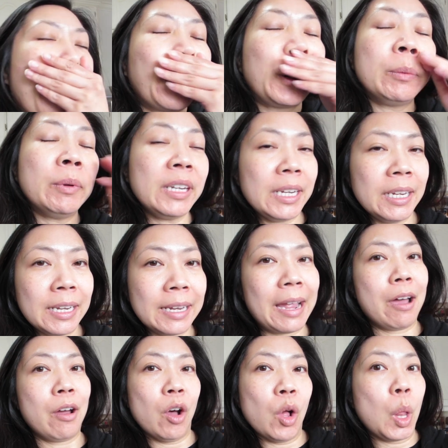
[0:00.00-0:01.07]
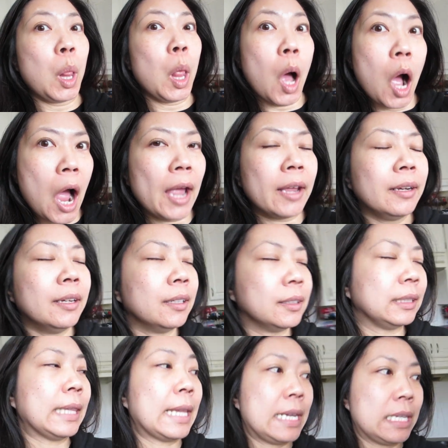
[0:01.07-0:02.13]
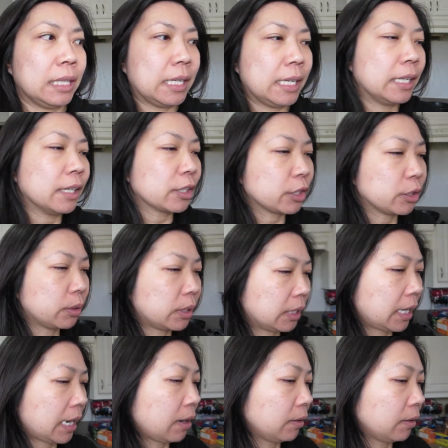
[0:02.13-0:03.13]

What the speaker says: We've been eating out a lot lately. So today I